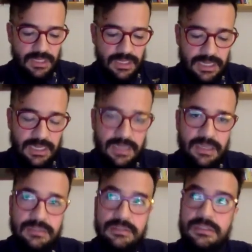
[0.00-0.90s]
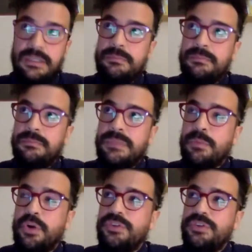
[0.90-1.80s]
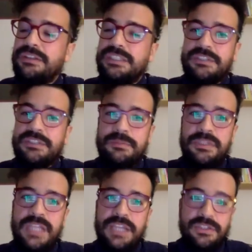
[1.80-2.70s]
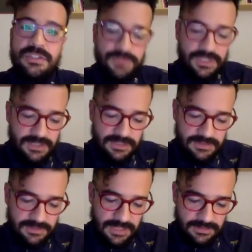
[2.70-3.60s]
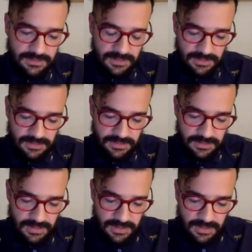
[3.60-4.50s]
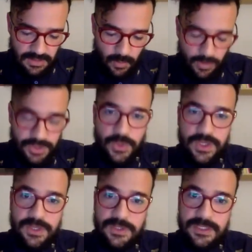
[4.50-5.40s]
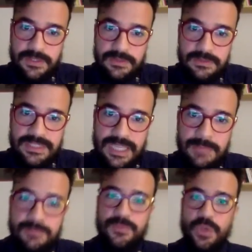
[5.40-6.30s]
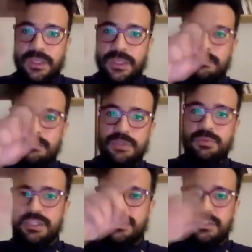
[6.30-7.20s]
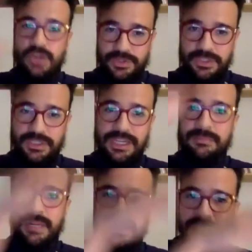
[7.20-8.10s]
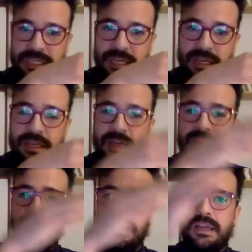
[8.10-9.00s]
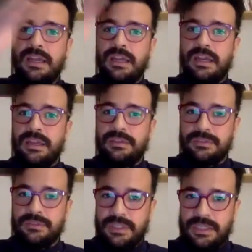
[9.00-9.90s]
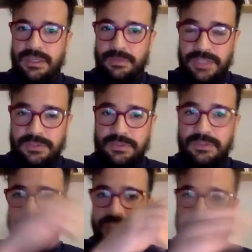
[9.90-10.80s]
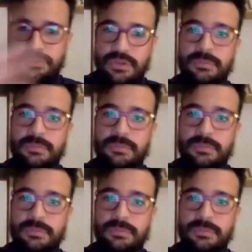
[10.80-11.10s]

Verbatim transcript: And the, the more narrative explanation of it, it's that the uh, when you hear the, them talking between each other, like Maria and the narrator, when they talk